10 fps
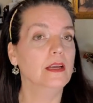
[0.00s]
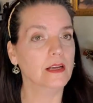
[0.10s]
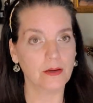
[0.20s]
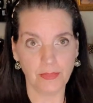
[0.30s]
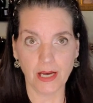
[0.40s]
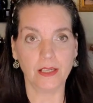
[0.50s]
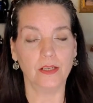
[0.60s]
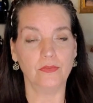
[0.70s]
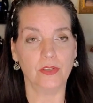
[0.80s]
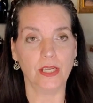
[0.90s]
come back in
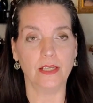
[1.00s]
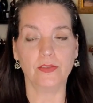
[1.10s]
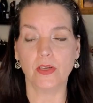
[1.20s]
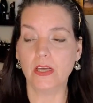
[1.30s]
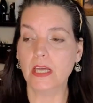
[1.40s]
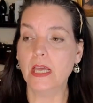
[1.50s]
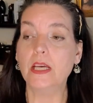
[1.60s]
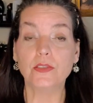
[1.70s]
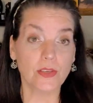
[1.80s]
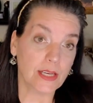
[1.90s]
a few days.
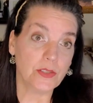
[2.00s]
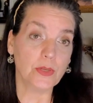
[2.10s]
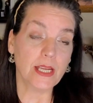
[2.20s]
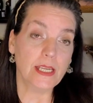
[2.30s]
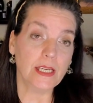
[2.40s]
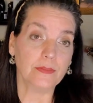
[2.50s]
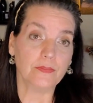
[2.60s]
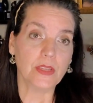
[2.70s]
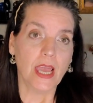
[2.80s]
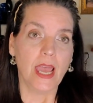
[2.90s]
So that's what I did.
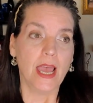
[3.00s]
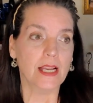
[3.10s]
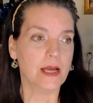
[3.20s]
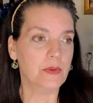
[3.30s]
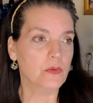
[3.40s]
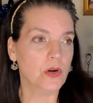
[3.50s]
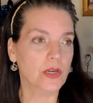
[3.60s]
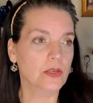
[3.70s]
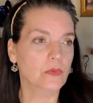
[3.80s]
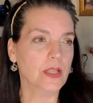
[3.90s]
And I've been
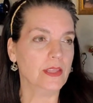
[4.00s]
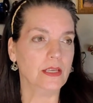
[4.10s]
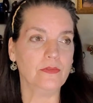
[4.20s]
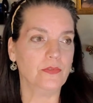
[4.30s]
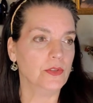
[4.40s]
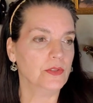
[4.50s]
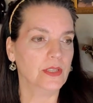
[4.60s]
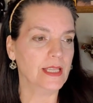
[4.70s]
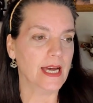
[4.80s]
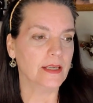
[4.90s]
working with it for the
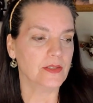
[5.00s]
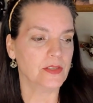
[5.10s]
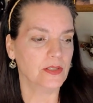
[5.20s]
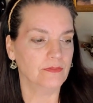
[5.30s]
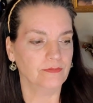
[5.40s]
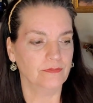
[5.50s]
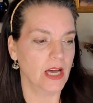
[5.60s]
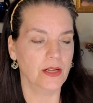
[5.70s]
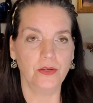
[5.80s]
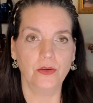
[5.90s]
last,
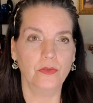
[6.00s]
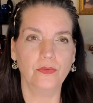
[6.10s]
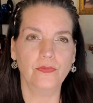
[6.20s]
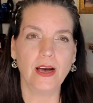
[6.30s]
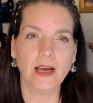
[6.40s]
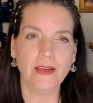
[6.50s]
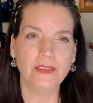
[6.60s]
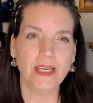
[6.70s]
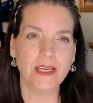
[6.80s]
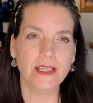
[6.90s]
I don't know,
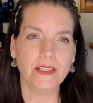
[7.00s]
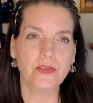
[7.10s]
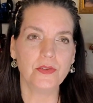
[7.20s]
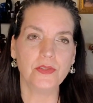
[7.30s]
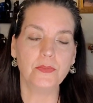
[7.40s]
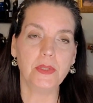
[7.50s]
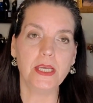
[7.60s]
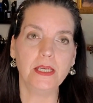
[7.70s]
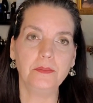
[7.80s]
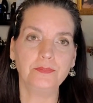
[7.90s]
five days or
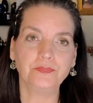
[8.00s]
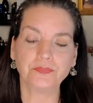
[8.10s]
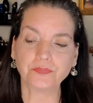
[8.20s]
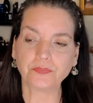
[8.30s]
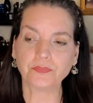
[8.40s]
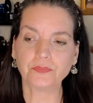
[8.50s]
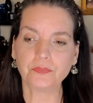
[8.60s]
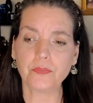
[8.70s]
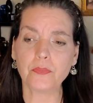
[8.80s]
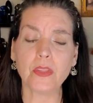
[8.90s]
something.
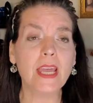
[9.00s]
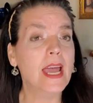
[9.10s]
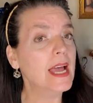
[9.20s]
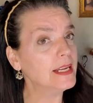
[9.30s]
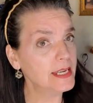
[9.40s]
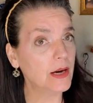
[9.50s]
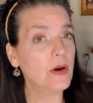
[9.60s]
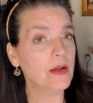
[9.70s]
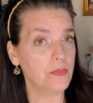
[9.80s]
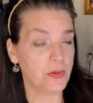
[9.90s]
And now
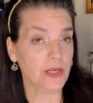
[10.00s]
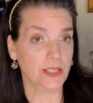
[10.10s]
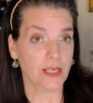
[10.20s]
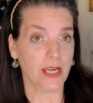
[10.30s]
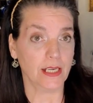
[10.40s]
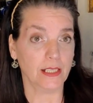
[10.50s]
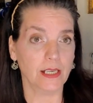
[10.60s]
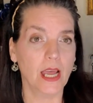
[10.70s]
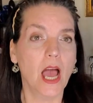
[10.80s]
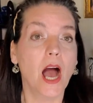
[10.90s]
I appreciate it.
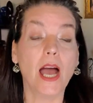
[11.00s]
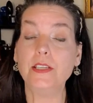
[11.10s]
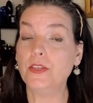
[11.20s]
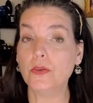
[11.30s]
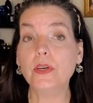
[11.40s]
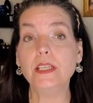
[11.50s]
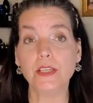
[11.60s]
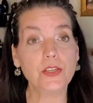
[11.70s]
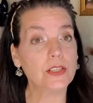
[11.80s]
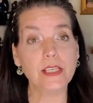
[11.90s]
I do
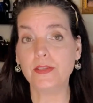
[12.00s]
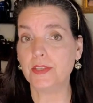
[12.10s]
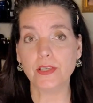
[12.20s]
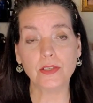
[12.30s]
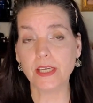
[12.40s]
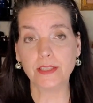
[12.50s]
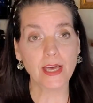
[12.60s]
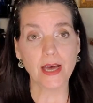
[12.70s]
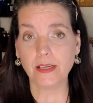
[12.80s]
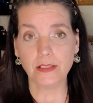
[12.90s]
initially still get
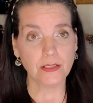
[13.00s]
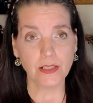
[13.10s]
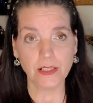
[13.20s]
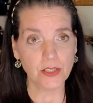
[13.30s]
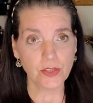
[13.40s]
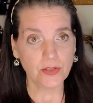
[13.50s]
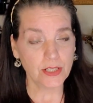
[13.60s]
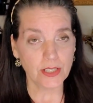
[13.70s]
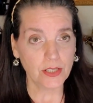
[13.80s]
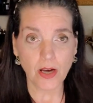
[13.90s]
that initial
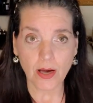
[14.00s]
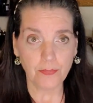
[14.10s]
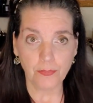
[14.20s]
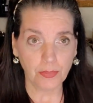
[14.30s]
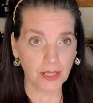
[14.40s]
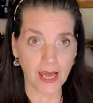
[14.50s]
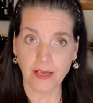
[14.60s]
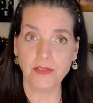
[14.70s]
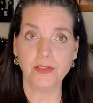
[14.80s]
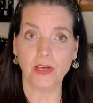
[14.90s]
at the top
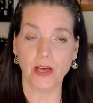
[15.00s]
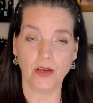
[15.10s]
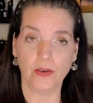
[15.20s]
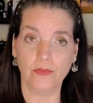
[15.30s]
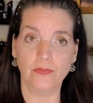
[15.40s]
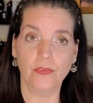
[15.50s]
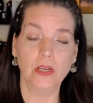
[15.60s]
blast of